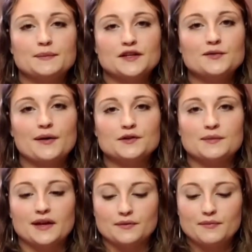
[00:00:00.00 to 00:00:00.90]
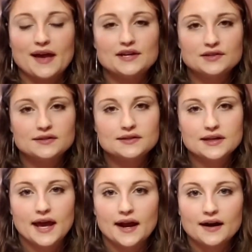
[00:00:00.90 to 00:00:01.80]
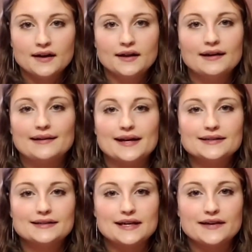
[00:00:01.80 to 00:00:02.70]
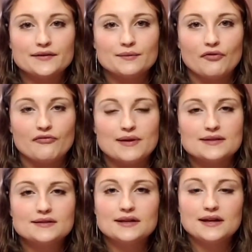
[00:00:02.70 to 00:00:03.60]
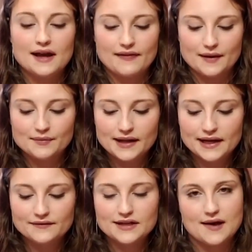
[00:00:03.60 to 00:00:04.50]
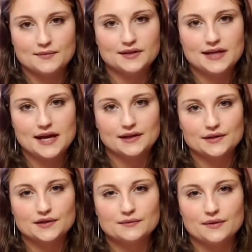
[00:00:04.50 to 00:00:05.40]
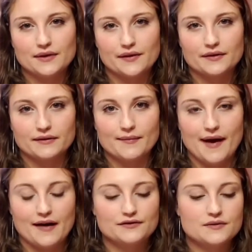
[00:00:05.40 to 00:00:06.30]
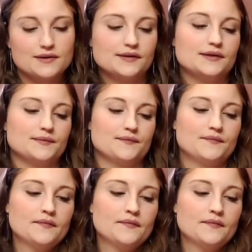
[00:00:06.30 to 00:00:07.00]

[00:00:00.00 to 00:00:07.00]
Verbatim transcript: this pinch pot was made with patience and care, nice even movements, and then plenty of time was taken to smooth out the rim afterwards.